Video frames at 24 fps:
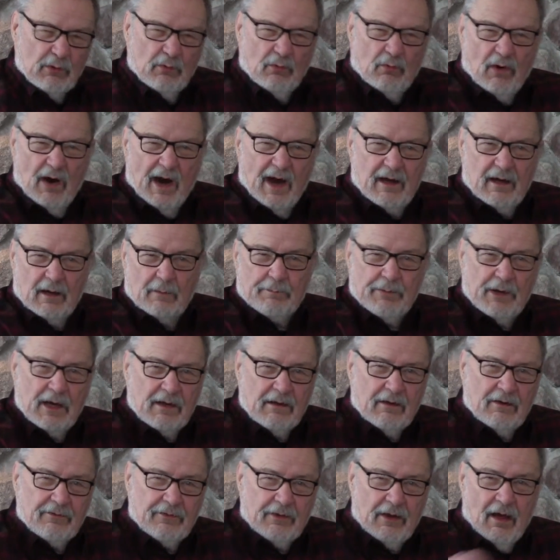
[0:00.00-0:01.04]
Water
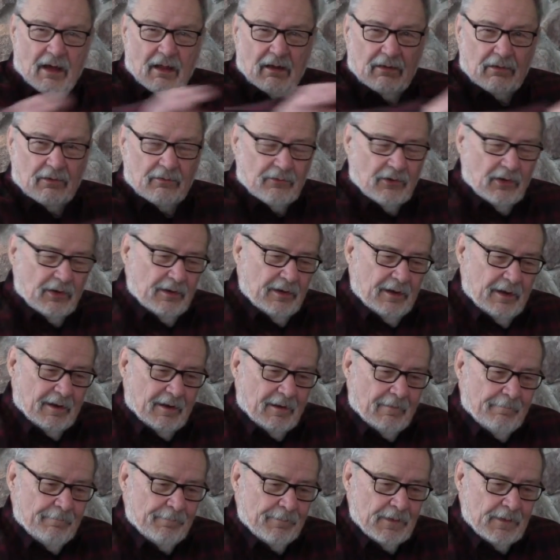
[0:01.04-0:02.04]
puddles all over in there.